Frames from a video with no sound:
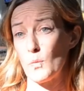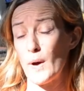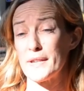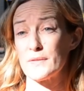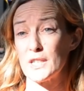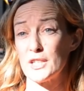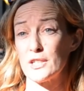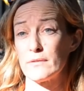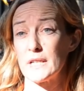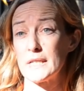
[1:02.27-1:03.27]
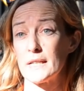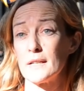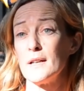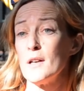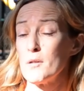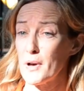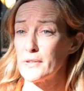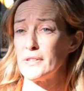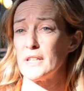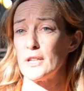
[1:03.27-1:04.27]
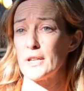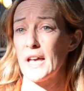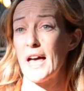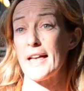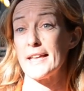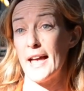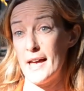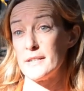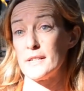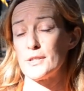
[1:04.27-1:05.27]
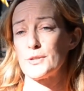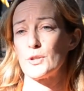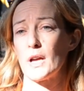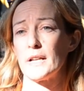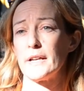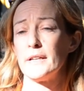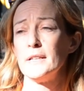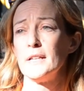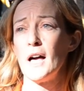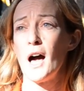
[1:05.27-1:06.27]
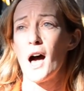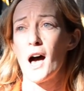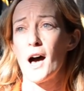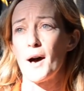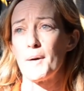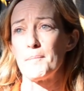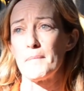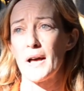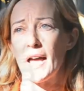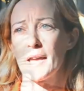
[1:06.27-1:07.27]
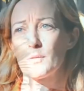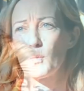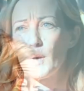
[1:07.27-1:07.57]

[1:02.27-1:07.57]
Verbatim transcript: ways of teaching reading, both in the UK and in Australia. Um, and